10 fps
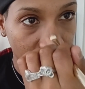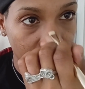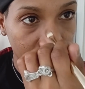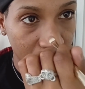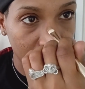I
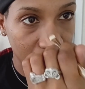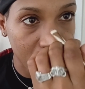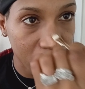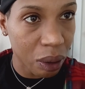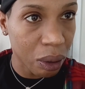want to get these
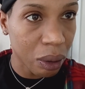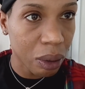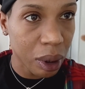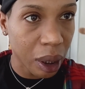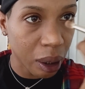little
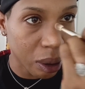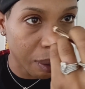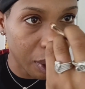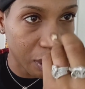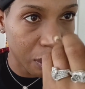things on my
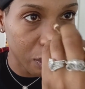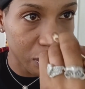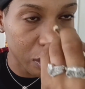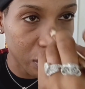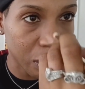
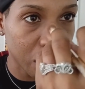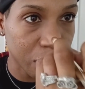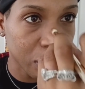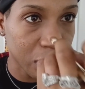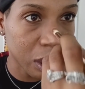nose too.
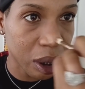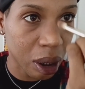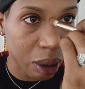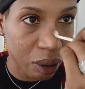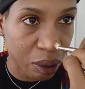Just get a
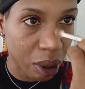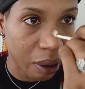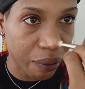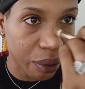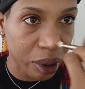little
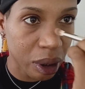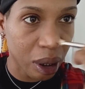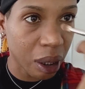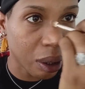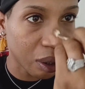coverage
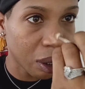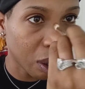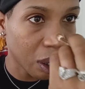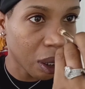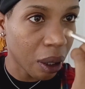there.
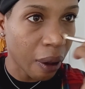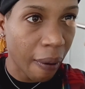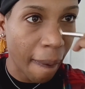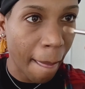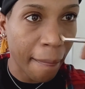
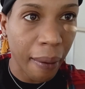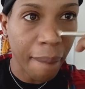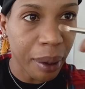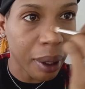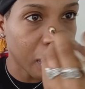
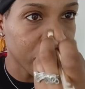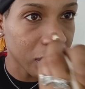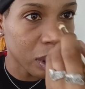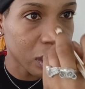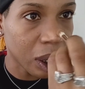But I'm
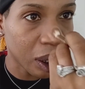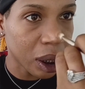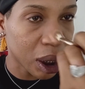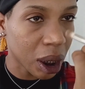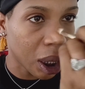just trying to
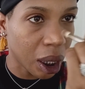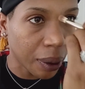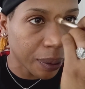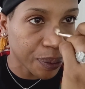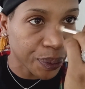see
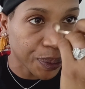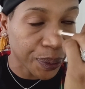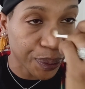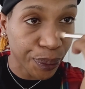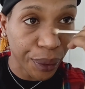
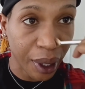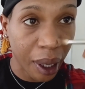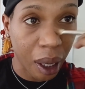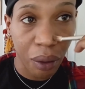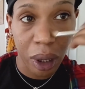
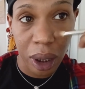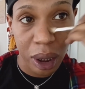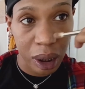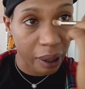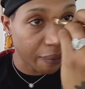how good this
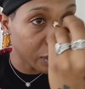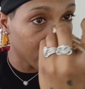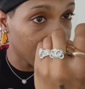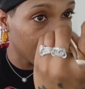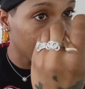coverage
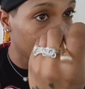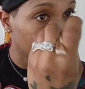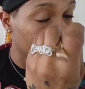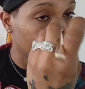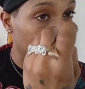
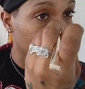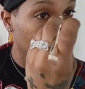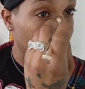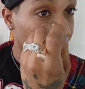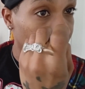
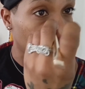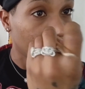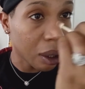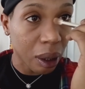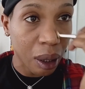
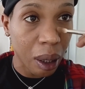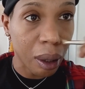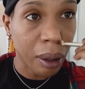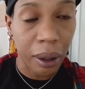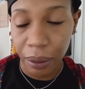is
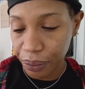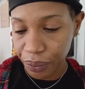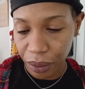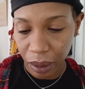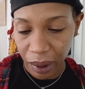
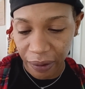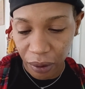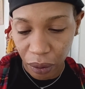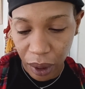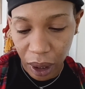before
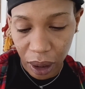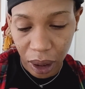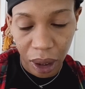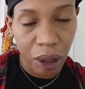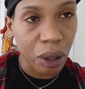we
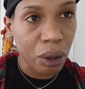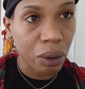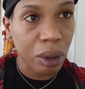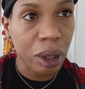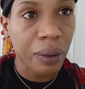continue
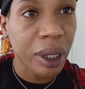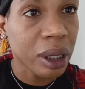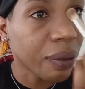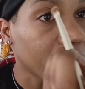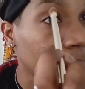the rest of the